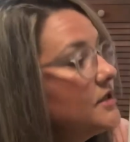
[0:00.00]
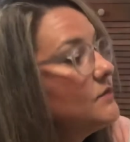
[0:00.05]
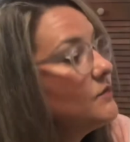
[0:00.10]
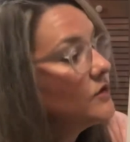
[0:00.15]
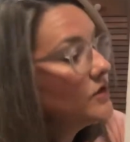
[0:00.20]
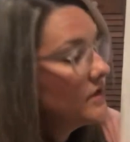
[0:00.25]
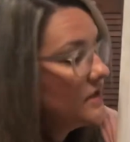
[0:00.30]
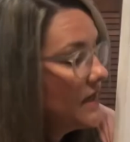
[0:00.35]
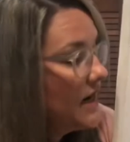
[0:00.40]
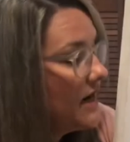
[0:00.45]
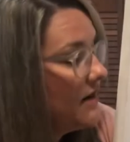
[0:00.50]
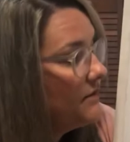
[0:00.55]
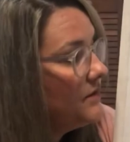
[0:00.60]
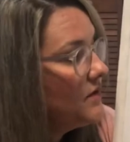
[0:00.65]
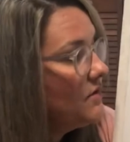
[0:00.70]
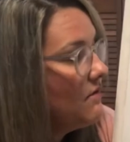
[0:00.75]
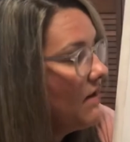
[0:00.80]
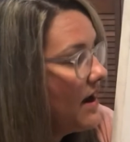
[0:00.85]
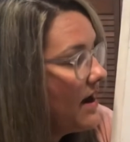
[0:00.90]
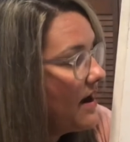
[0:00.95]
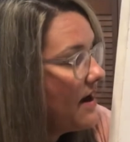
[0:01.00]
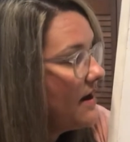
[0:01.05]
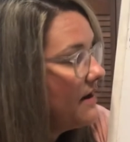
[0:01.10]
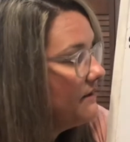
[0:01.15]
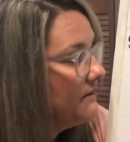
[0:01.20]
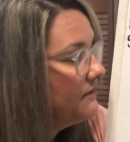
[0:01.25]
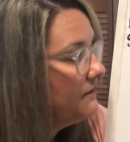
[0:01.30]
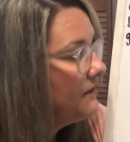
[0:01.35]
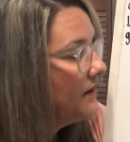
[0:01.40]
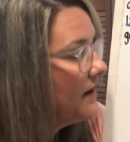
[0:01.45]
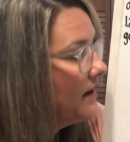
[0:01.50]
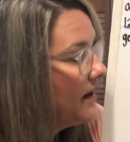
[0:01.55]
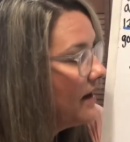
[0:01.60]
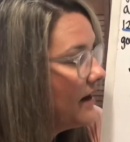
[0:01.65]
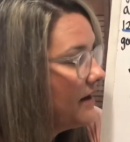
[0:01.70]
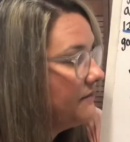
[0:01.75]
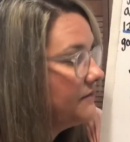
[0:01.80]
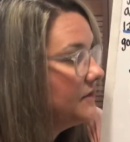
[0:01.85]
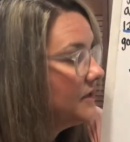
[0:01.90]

more time you have to